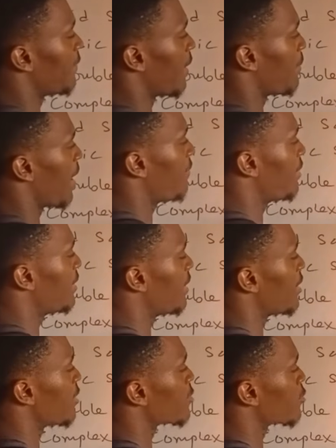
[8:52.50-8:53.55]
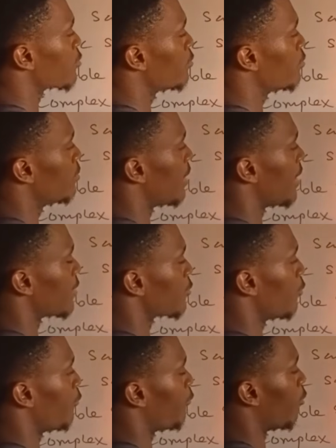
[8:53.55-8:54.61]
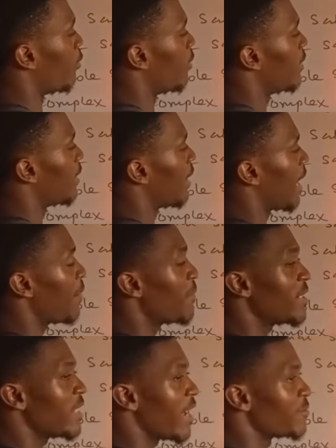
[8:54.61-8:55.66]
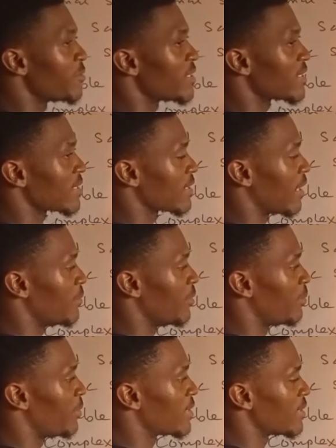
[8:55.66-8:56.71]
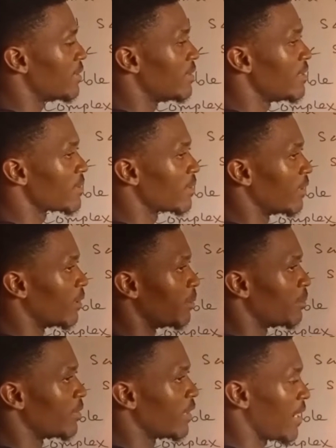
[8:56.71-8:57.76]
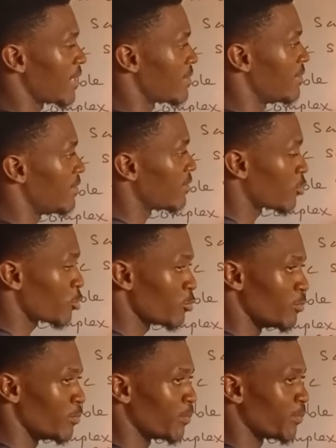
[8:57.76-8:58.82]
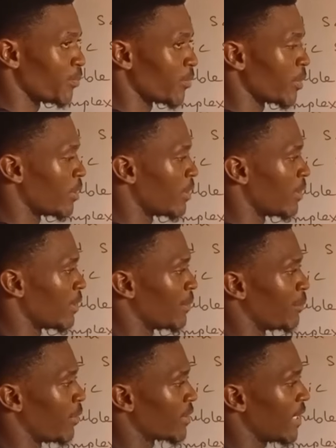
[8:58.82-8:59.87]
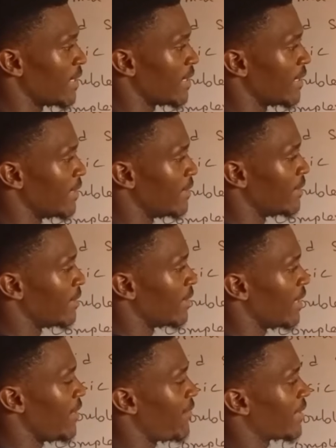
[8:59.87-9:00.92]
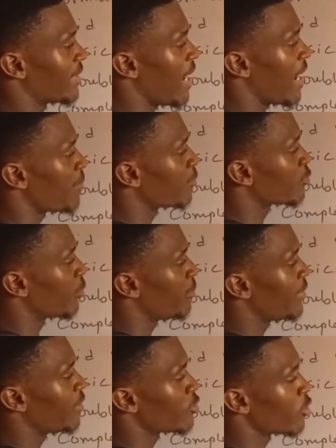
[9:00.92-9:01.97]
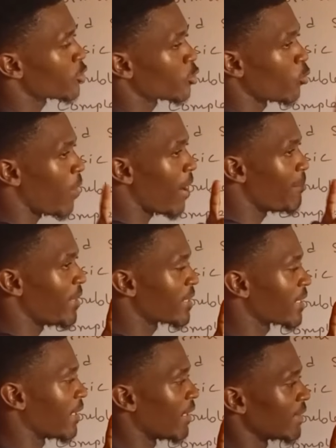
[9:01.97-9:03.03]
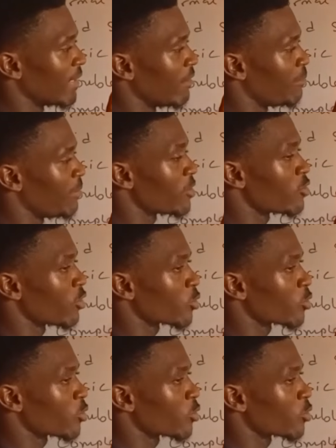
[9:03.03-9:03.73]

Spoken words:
if I'm having H2SO4, how many hydrogens can be replaced in this acid? Two. But then again, if I now happen to bring just one metal and then replace